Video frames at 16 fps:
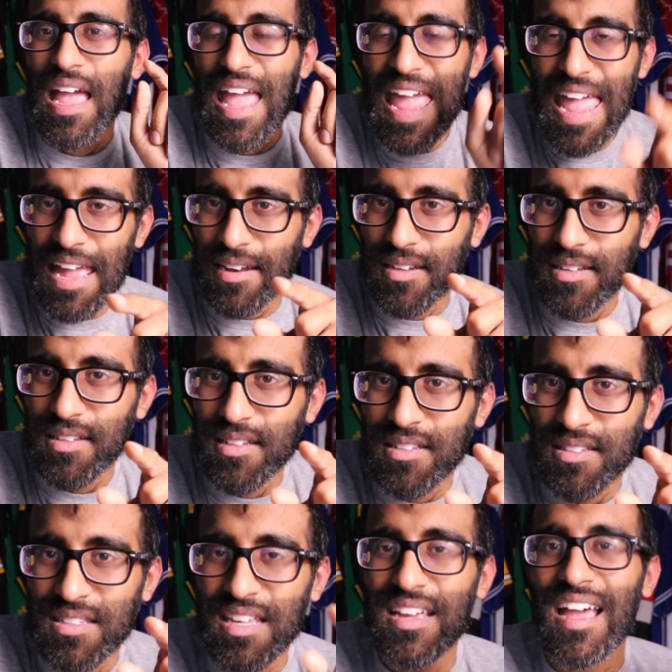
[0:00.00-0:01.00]
And
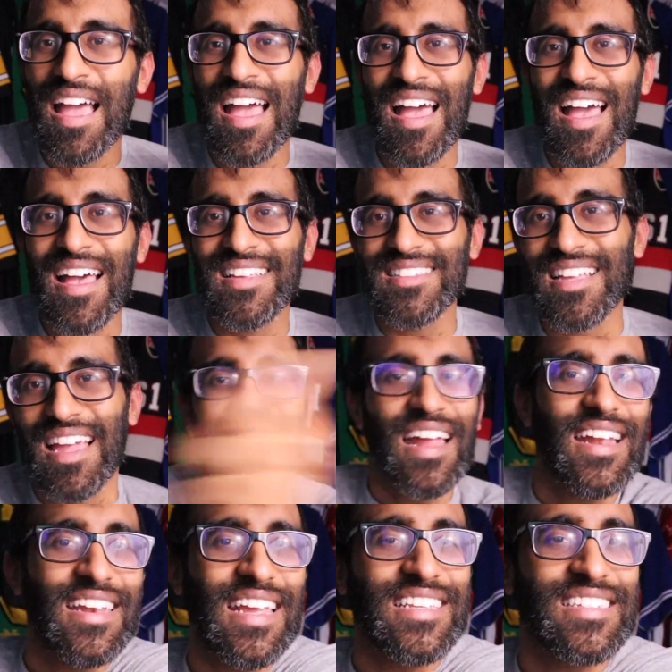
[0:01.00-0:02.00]
see you guys
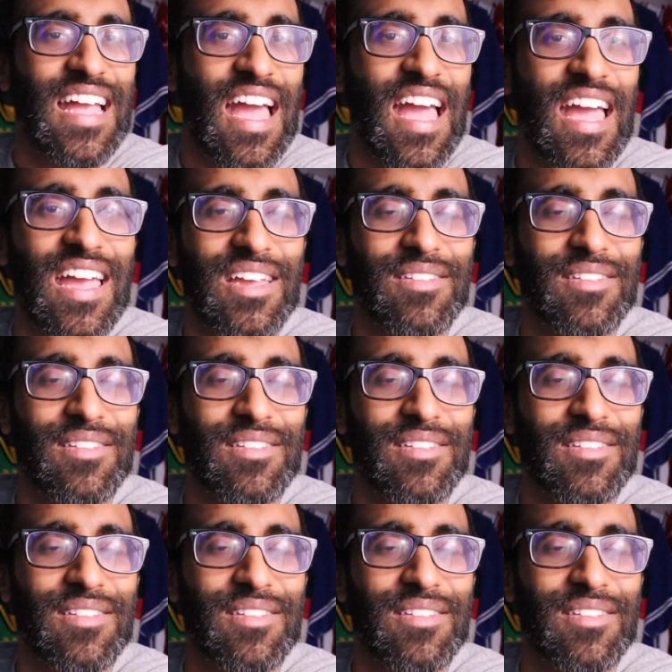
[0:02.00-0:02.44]
next time.